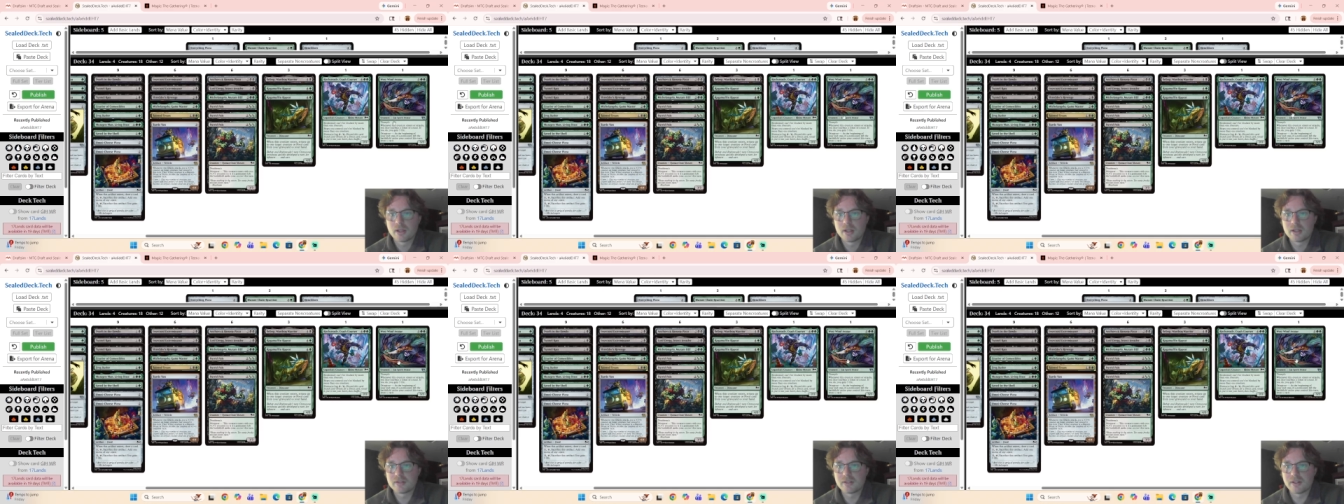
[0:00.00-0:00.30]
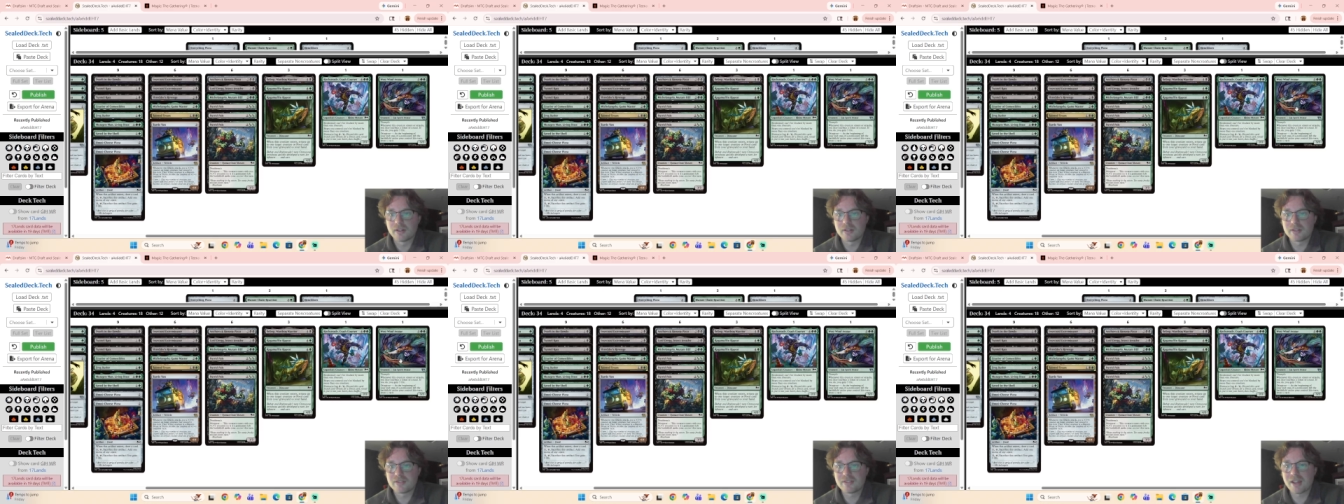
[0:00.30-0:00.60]
It's
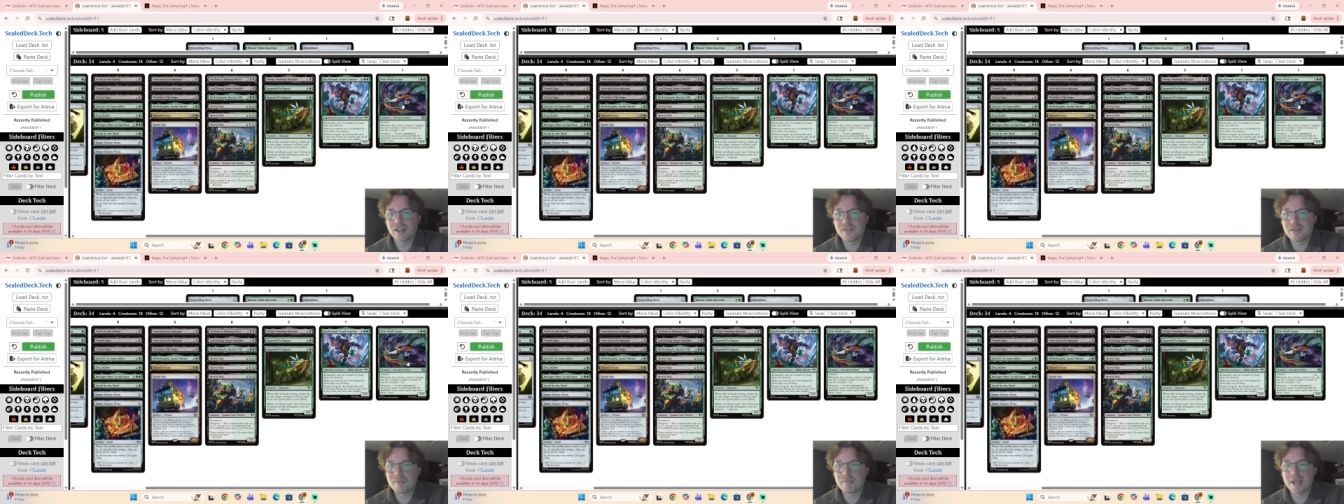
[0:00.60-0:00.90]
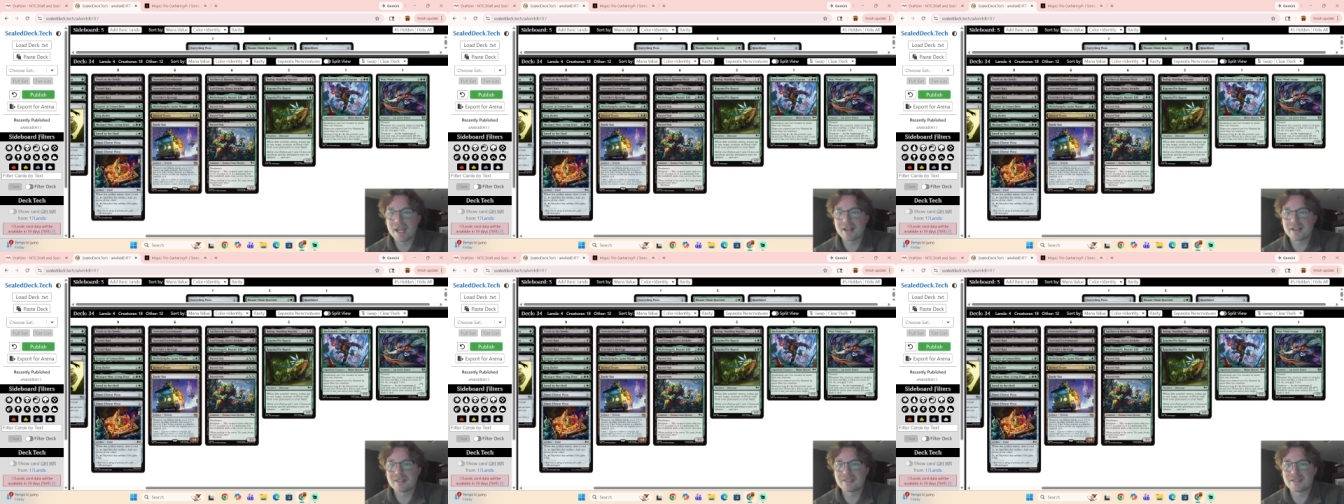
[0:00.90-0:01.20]
a
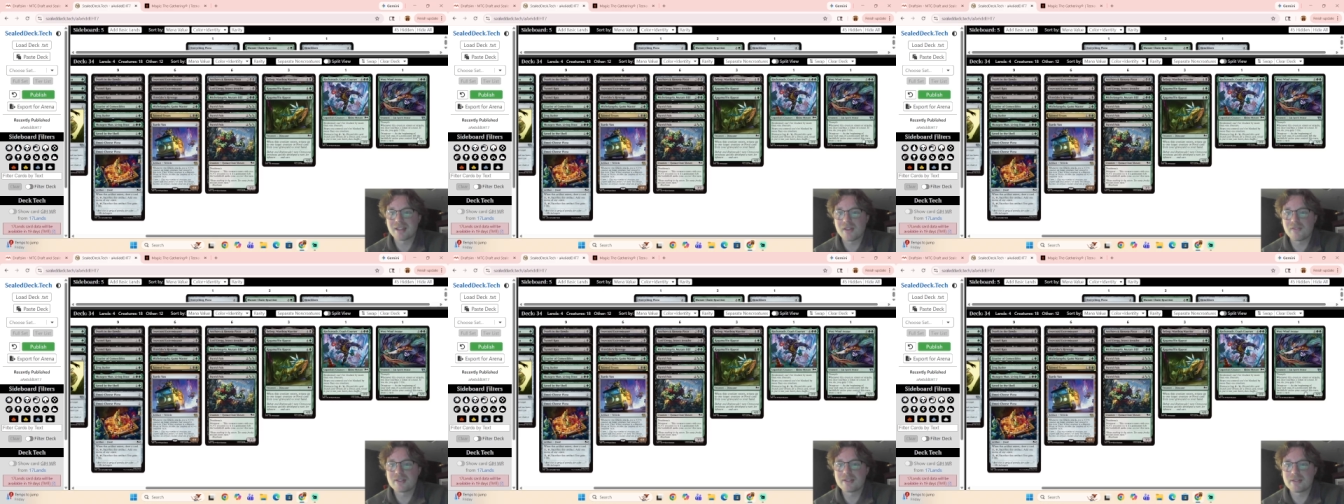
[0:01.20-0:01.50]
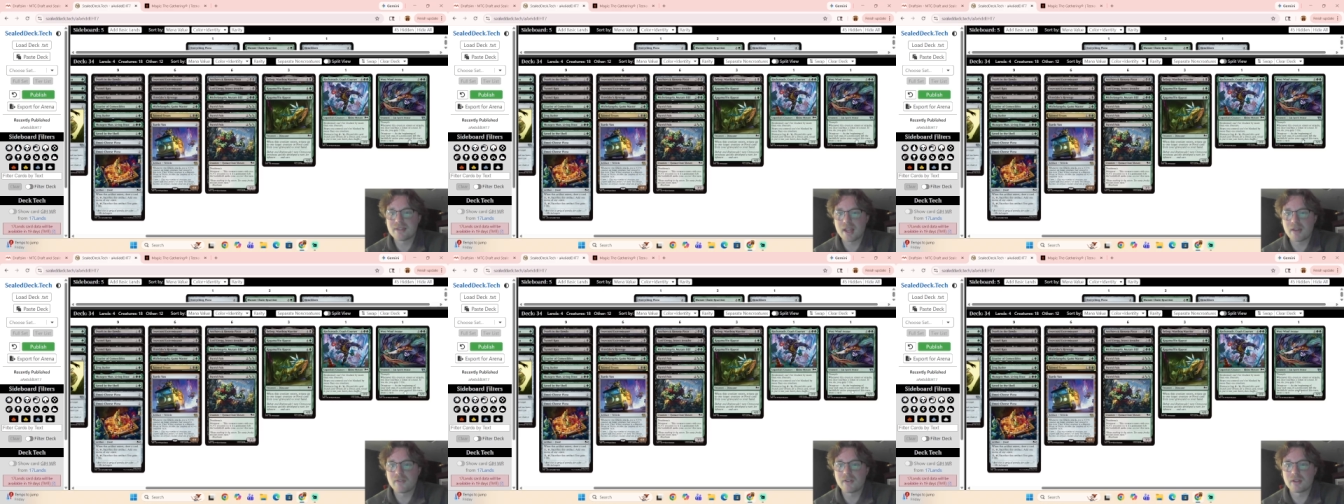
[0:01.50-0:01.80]
7-mana
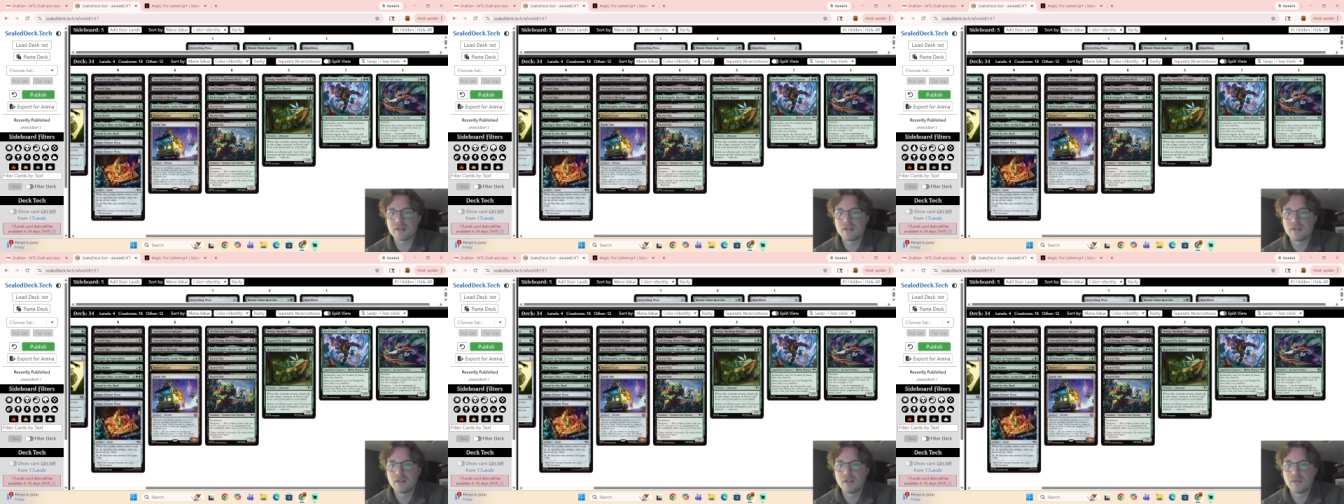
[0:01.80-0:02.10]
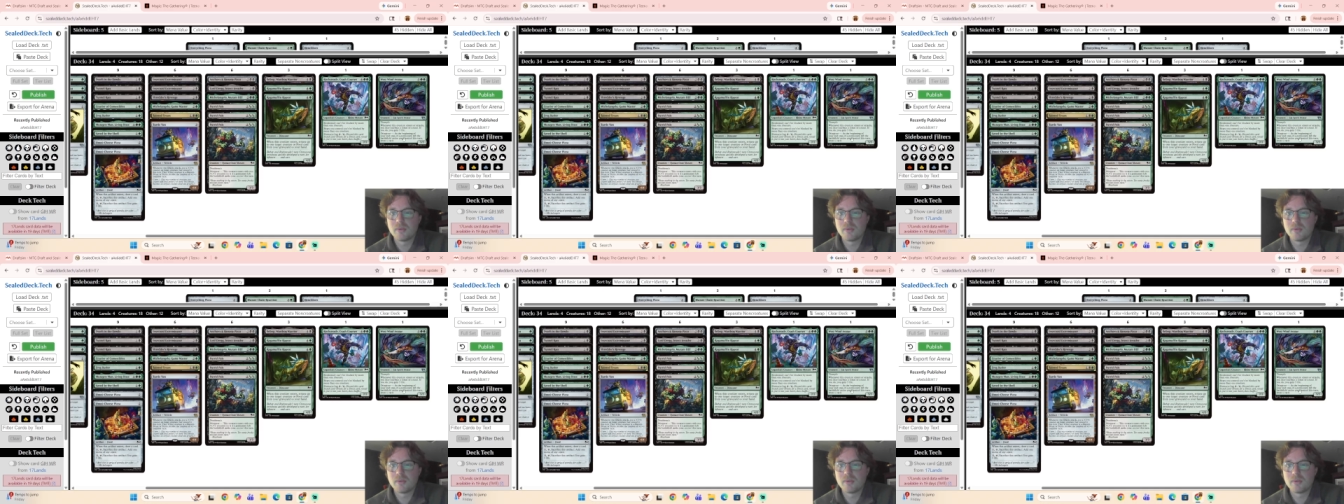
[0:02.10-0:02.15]
7/7.